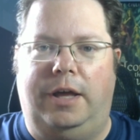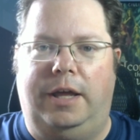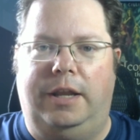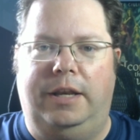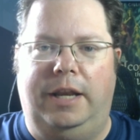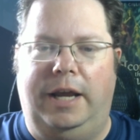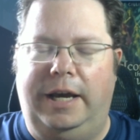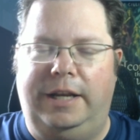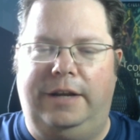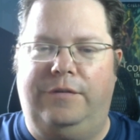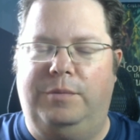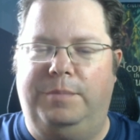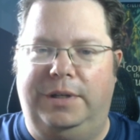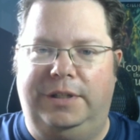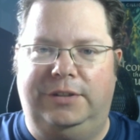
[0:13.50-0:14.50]
not
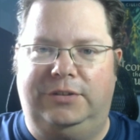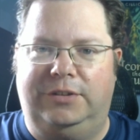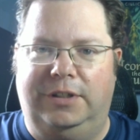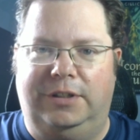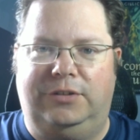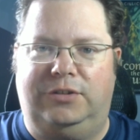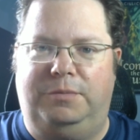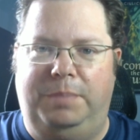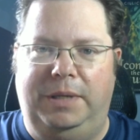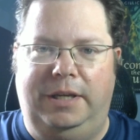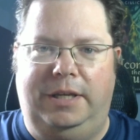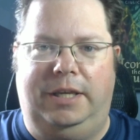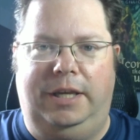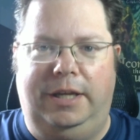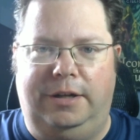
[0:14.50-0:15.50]
everybody's going to
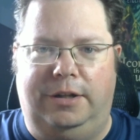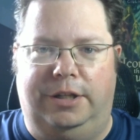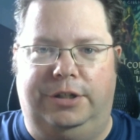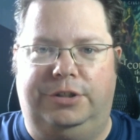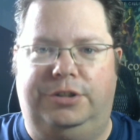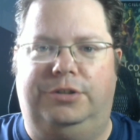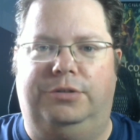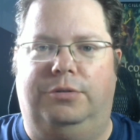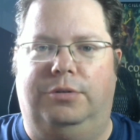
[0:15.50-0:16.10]
speak English